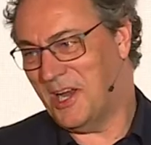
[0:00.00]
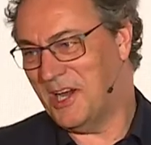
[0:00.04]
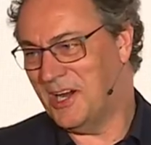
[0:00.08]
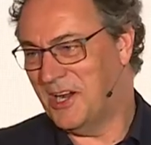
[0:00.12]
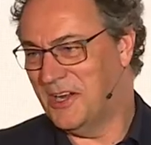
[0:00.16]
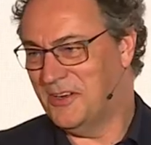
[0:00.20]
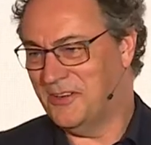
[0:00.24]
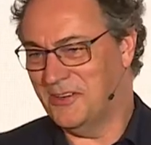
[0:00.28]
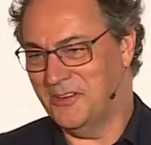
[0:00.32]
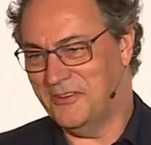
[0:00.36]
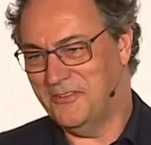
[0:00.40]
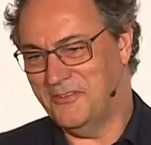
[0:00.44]

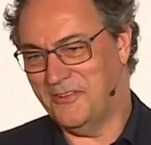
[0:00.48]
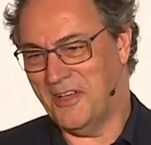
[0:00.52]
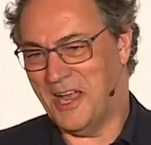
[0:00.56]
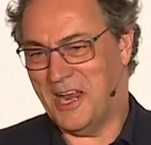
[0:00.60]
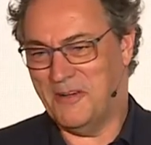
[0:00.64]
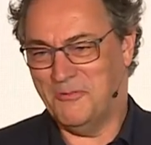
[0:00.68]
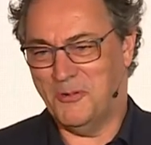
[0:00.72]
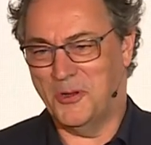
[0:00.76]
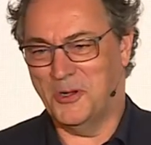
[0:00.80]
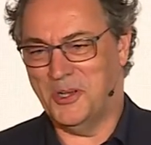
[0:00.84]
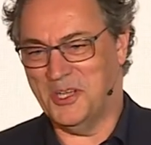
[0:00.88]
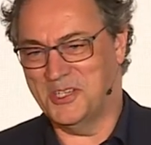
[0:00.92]
hard to
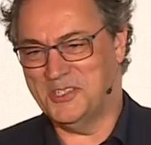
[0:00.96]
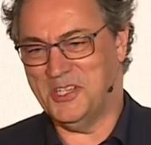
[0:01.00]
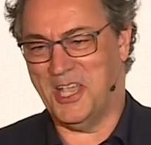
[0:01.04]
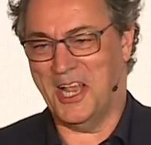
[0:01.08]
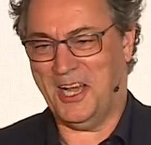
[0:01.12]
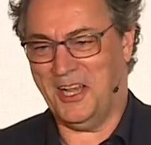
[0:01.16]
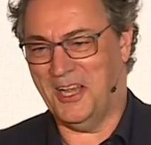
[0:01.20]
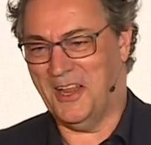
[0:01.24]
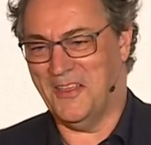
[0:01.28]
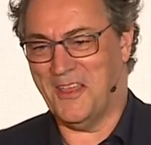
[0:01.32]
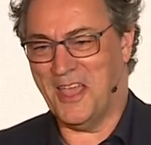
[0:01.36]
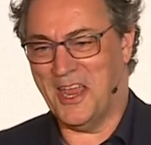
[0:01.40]
define what
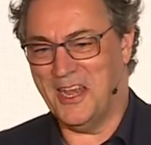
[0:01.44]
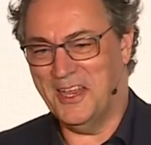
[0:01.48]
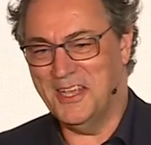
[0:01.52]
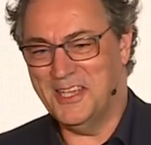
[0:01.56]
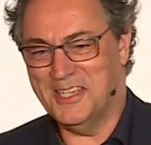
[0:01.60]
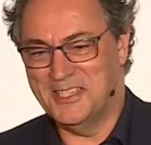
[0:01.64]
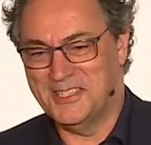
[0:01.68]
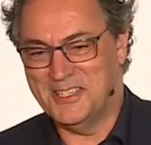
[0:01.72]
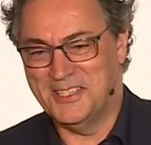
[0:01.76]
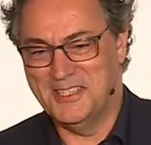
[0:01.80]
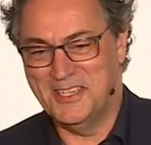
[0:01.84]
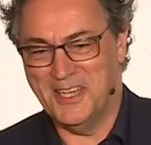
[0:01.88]
exactly that
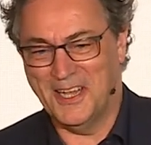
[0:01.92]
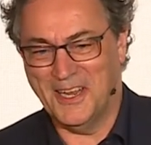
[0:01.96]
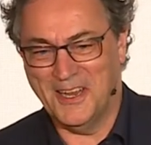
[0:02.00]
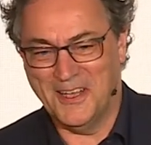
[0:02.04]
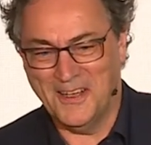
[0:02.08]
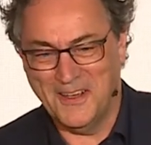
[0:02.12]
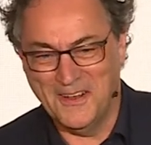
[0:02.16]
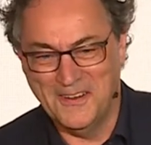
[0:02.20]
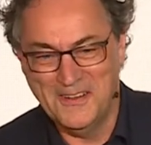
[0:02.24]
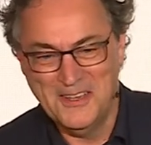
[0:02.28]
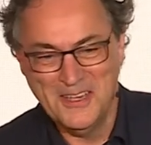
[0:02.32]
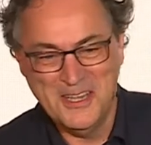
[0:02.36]
is
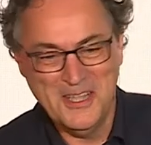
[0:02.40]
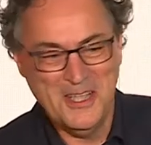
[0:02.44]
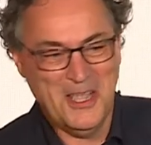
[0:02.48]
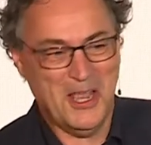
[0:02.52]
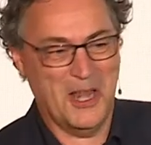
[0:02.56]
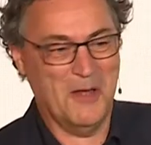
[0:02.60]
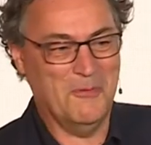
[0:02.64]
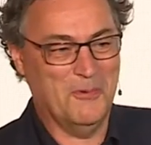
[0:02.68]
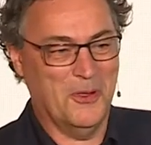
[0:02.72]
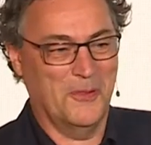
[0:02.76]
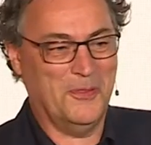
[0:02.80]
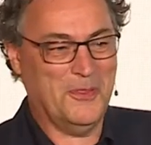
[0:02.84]

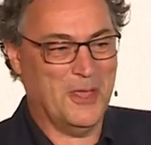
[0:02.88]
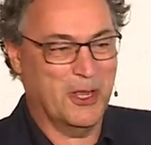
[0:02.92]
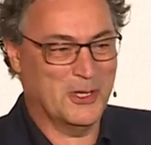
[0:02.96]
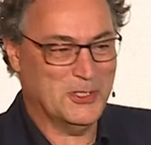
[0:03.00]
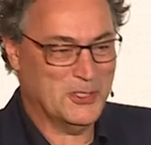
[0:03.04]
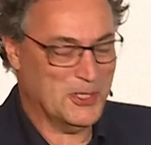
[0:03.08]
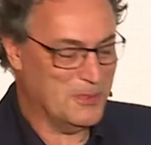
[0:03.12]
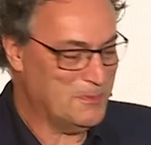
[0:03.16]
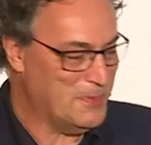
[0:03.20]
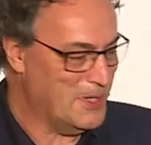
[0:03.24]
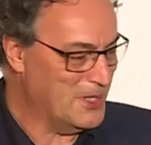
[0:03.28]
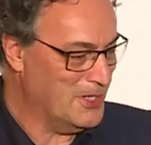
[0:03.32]
and what they
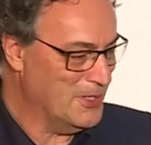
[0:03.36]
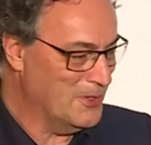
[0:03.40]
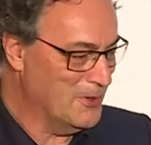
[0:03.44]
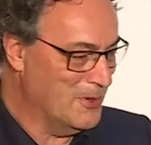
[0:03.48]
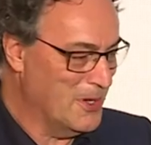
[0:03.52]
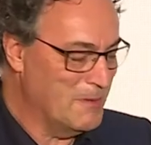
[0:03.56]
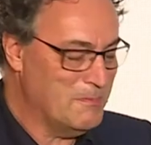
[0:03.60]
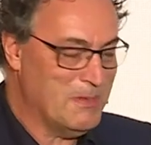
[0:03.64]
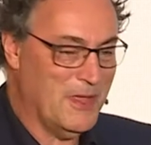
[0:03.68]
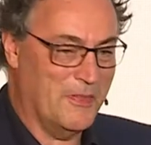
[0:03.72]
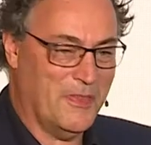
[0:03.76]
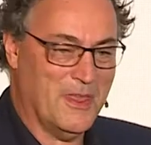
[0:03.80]
should be
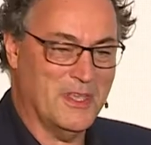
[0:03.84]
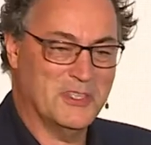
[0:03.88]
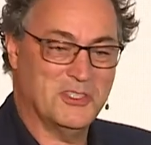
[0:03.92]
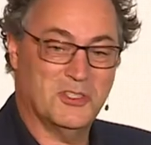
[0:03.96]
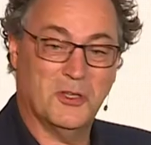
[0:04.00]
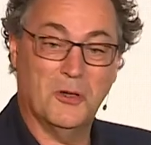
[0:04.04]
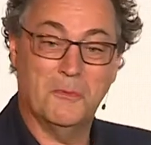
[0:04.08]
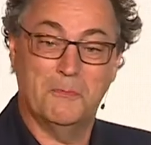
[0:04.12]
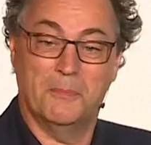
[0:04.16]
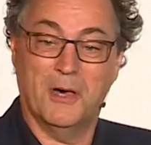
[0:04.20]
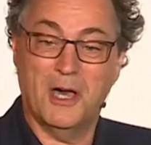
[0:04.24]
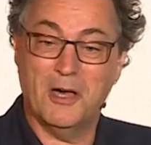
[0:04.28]
doing, but they're
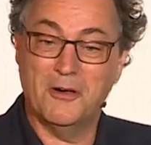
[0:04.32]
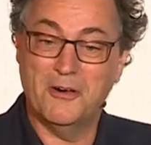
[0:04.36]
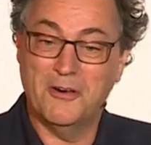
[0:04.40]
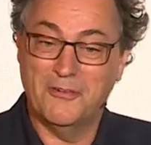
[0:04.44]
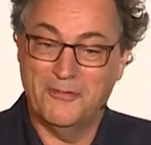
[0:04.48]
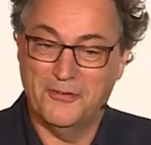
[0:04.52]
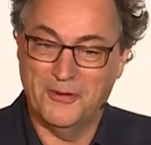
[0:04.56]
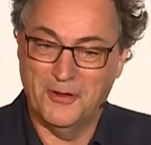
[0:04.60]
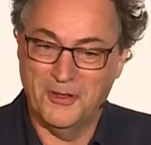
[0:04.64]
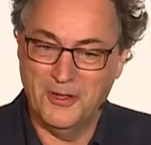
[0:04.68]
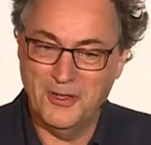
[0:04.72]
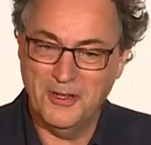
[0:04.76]
so
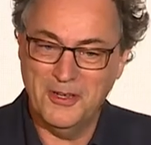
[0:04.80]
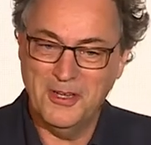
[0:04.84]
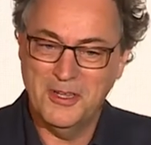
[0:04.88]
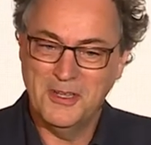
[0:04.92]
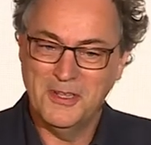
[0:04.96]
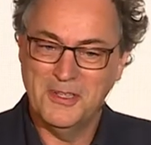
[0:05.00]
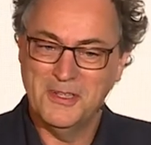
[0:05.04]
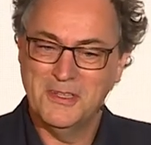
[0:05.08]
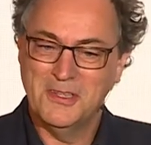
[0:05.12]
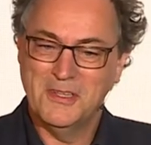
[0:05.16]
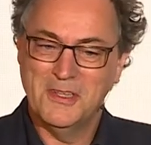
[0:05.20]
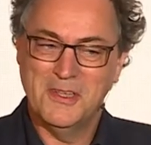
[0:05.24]
powerful
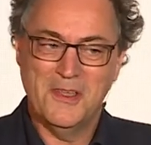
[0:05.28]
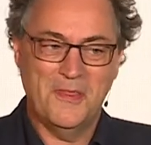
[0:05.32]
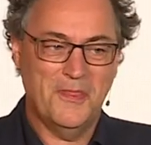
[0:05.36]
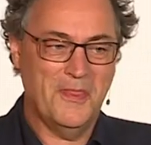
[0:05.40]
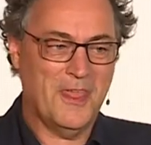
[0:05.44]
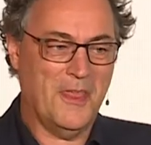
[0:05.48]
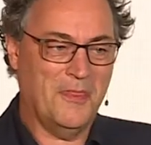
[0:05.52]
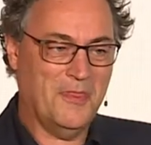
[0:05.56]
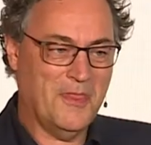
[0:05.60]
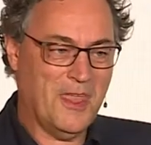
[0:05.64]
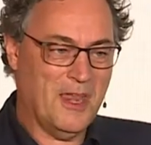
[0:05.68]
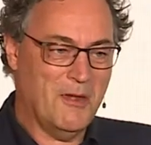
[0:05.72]

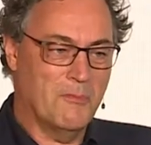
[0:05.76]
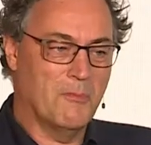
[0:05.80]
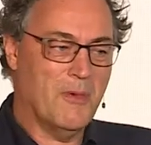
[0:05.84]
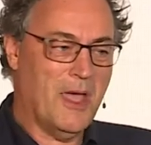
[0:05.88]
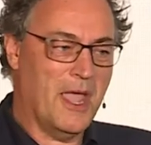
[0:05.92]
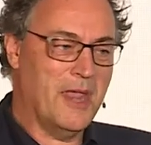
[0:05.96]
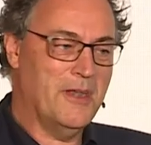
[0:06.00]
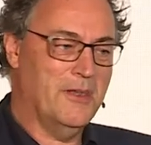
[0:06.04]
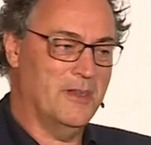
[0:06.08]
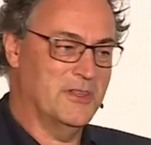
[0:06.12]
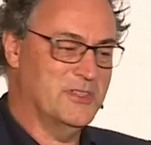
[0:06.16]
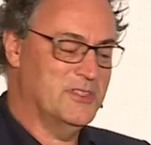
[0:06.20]
that they
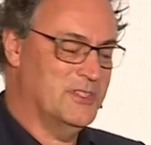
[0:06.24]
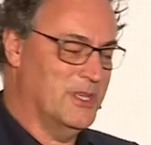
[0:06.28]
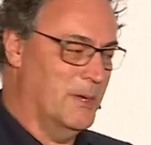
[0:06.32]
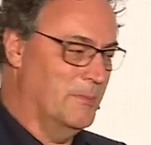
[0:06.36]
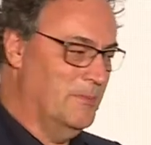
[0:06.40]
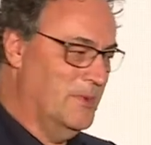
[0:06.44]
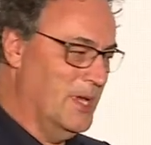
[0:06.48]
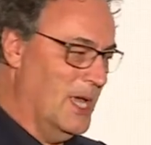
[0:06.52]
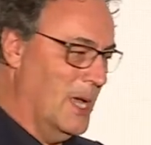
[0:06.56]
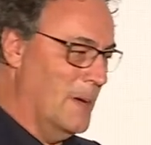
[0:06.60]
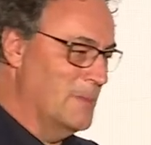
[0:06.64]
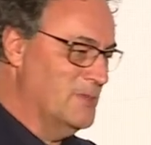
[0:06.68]
remind us
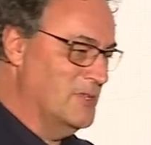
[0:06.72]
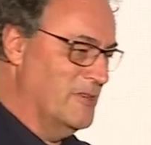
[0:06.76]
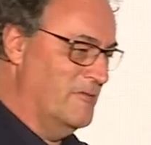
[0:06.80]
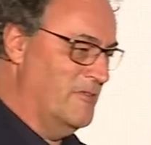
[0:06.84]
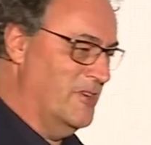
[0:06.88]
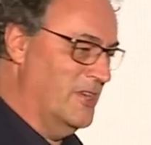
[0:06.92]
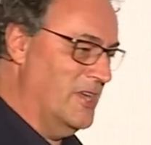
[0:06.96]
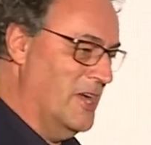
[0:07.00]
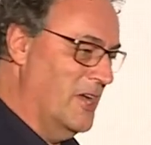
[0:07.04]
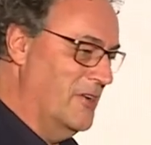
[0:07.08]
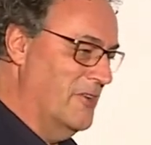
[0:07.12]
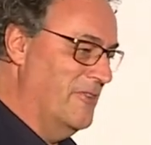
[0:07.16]
sometimes of a
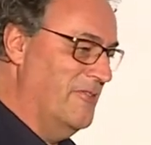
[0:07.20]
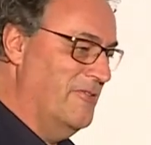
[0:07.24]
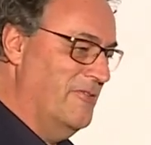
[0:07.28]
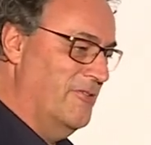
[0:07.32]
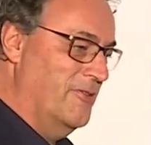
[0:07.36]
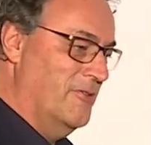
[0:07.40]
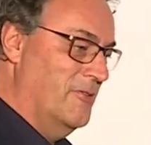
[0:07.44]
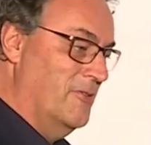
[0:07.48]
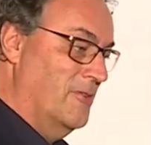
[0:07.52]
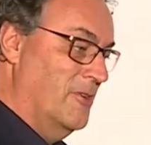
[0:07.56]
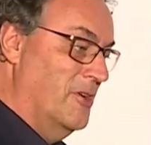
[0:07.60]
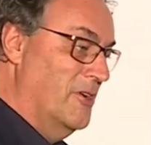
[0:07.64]
kind
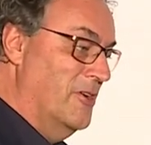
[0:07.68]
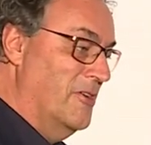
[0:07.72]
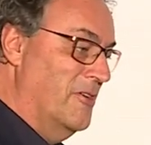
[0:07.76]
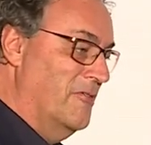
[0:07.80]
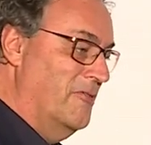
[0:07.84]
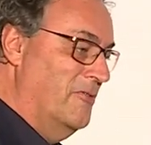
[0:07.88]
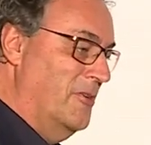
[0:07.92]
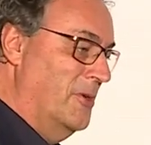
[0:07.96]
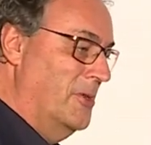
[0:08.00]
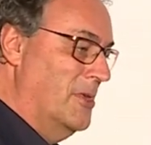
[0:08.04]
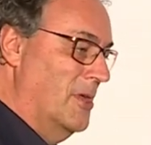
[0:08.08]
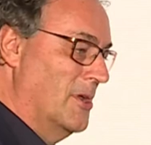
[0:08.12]
of
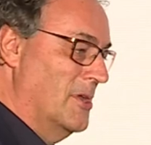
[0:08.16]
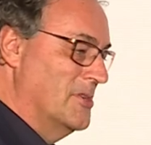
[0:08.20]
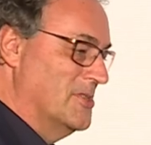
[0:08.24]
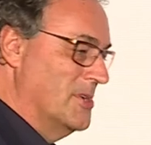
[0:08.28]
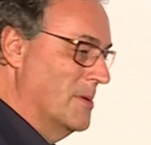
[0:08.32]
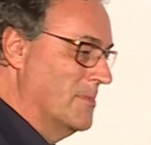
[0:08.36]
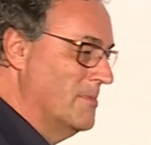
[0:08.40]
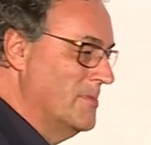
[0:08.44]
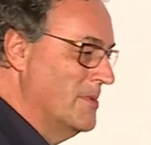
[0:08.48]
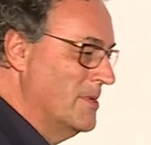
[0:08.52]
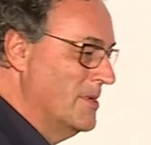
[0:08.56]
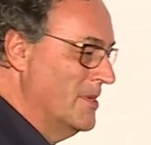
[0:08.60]

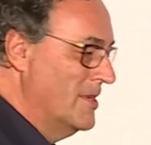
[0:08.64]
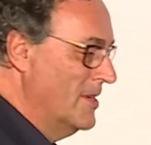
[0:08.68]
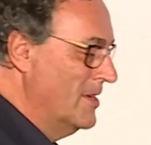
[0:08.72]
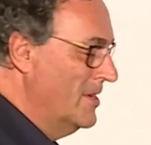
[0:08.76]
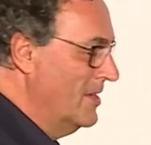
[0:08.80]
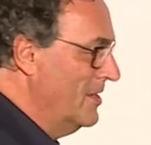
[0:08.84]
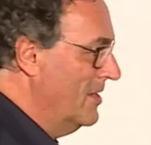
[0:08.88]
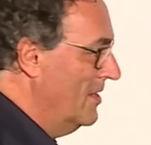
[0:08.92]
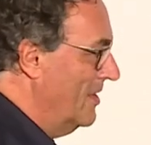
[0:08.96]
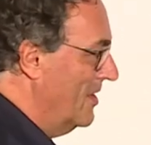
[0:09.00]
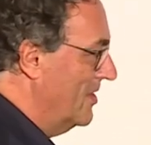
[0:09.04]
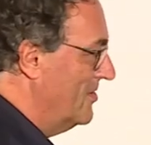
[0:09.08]
feudalism
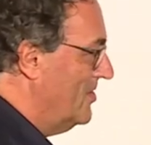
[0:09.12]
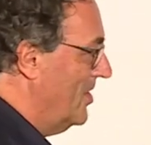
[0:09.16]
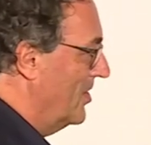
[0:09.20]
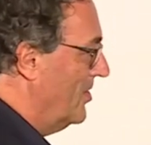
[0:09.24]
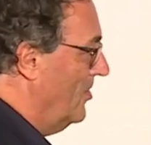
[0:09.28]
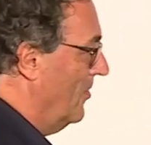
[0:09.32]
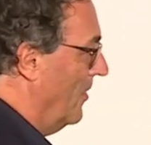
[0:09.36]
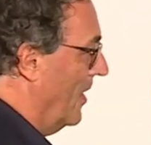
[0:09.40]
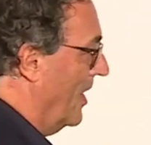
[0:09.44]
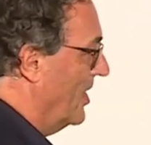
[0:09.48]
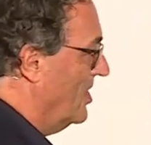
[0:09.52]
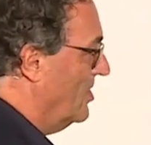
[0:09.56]

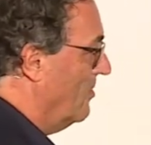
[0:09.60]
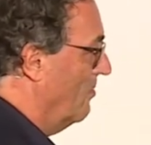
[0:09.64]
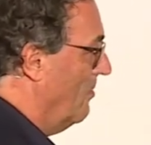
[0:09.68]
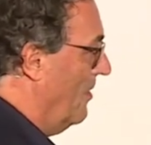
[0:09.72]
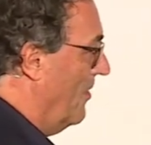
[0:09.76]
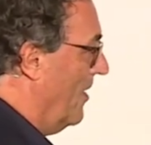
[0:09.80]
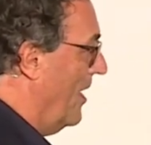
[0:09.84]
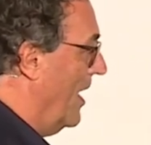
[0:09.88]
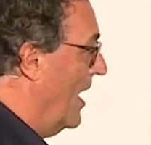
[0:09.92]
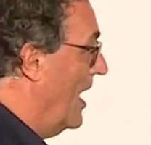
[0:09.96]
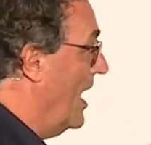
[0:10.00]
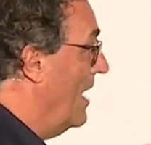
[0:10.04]
situation where
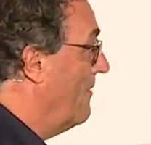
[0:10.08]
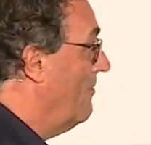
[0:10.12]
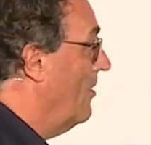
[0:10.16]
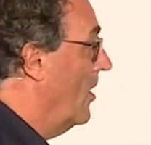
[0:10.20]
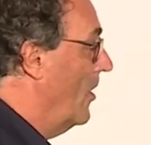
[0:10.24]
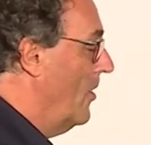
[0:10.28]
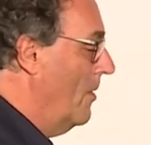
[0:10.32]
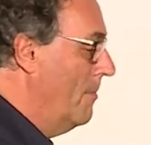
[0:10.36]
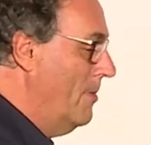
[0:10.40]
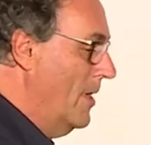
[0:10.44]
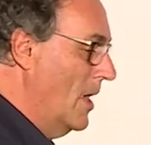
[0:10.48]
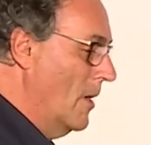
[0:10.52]
they have all
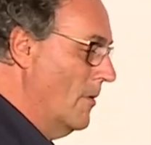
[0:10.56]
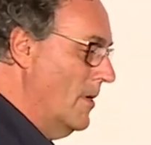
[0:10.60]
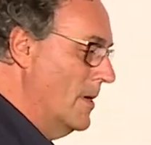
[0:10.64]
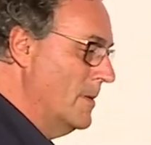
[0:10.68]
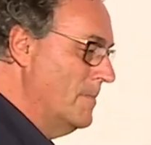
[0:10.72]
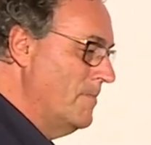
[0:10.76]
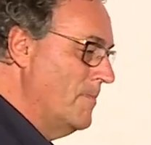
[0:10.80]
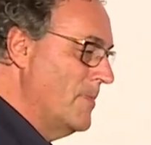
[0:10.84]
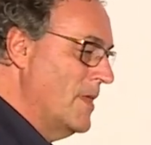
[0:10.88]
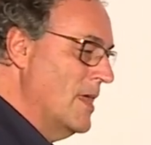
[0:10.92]
the power.